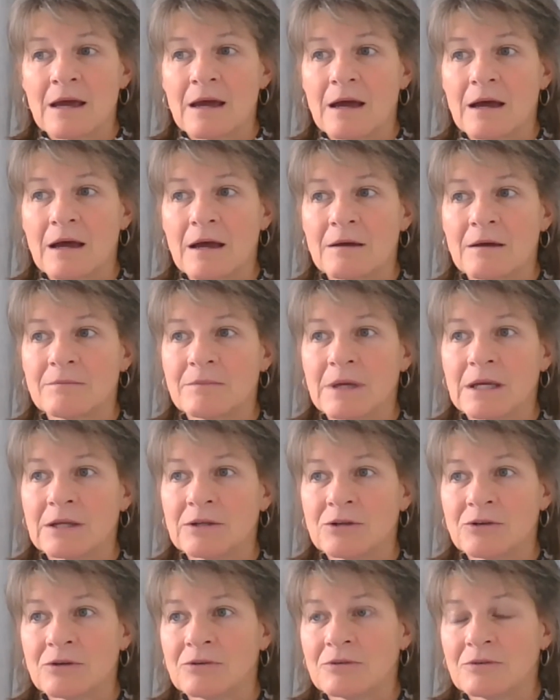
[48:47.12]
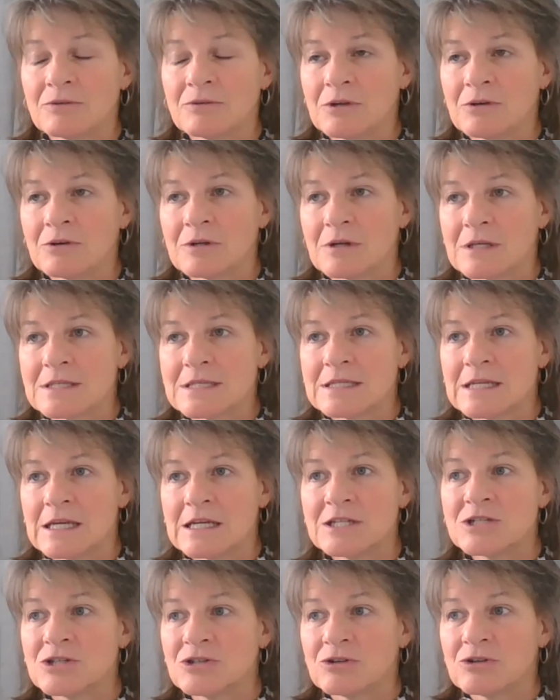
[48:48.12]
and you're at a
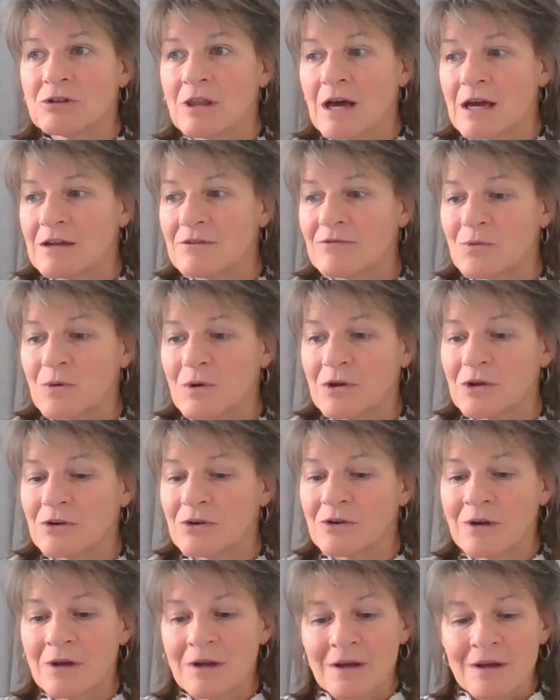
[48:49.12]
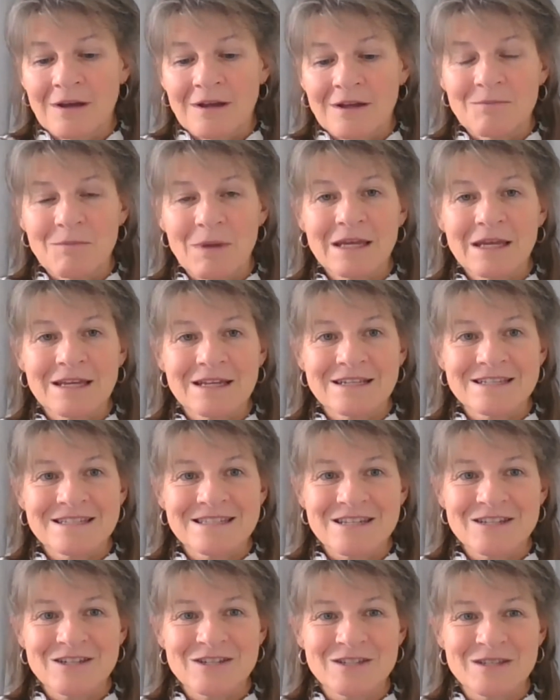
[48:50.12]
stage in your life where you're making
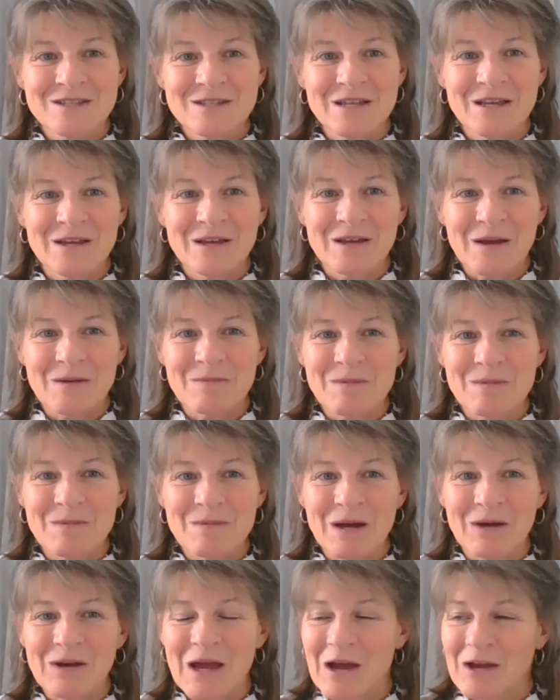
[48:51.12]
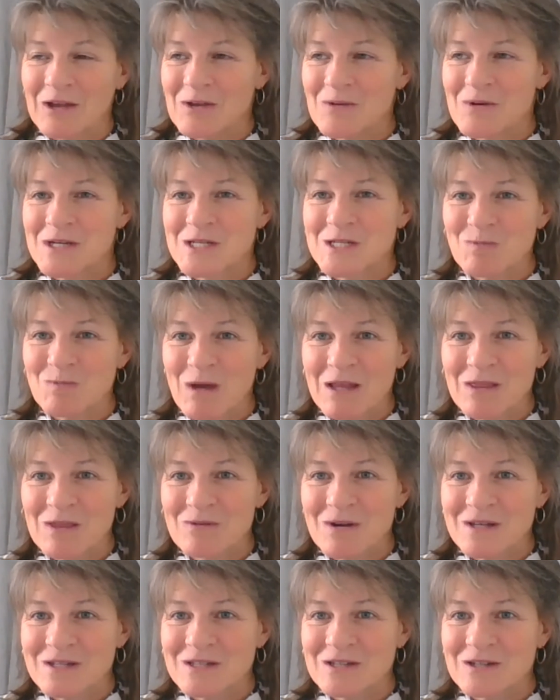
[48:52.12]
decisions about how you want to spend the
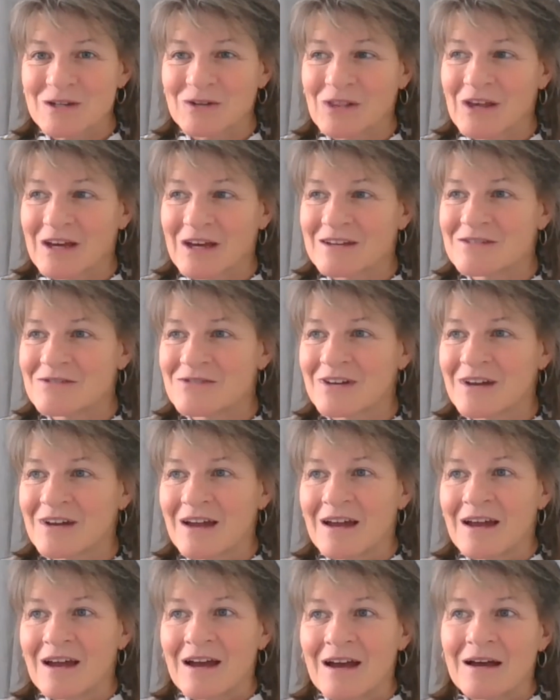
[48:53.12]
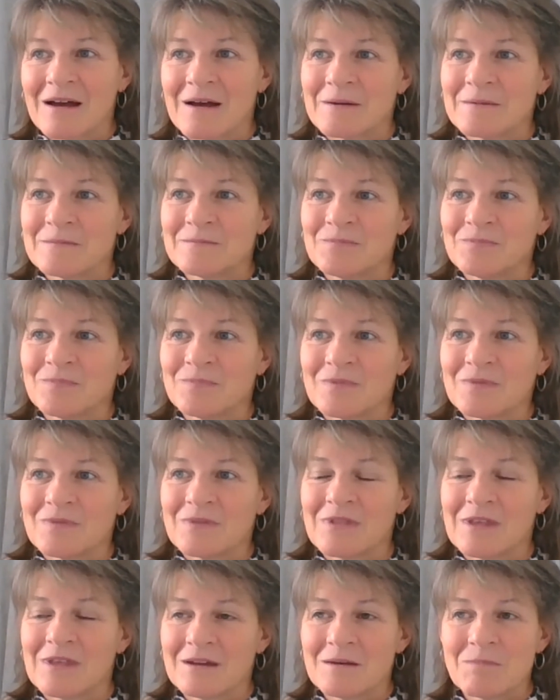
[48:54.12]
rest of your life,
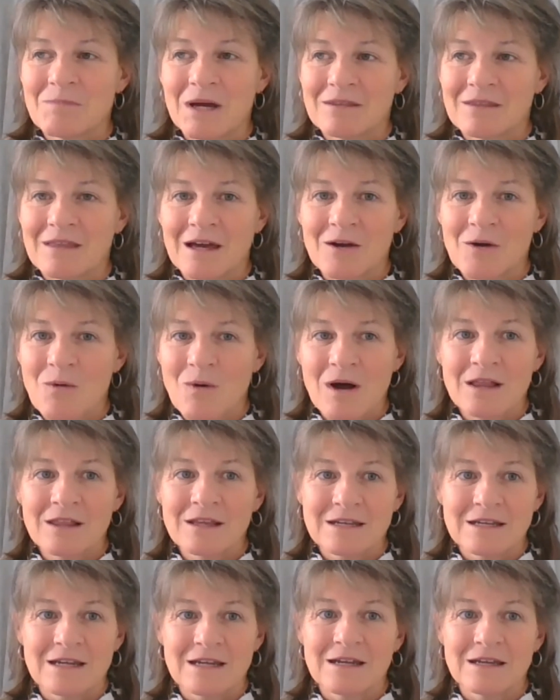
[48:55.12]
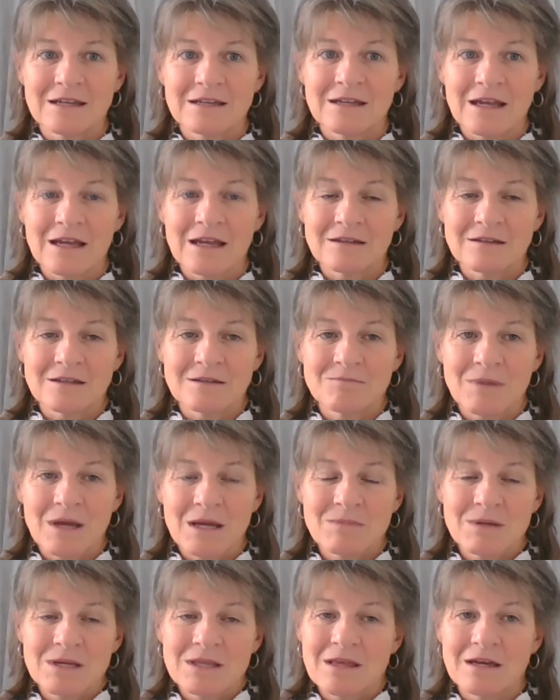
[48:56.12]
think about that quality, and it may
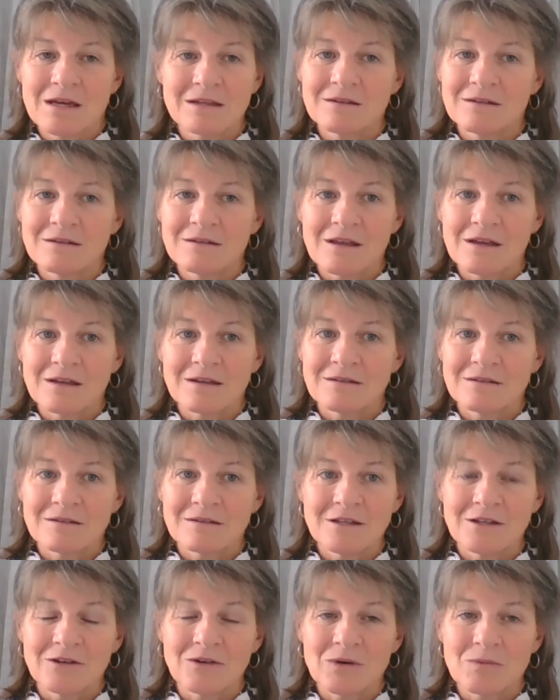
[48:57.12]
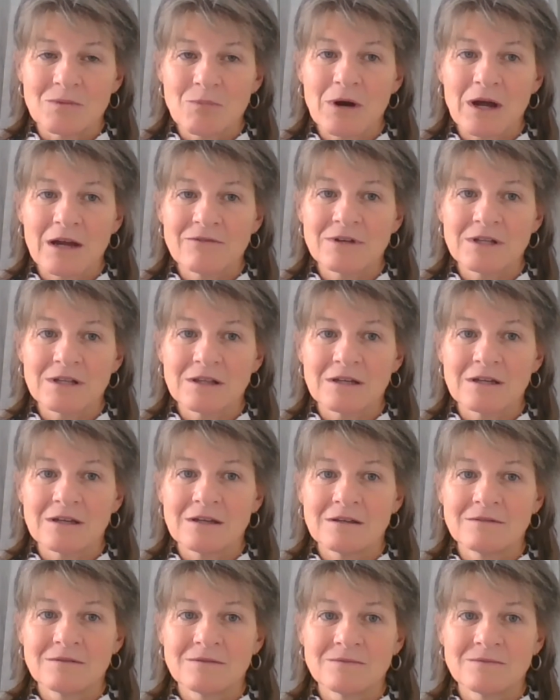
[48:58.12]
be that a privately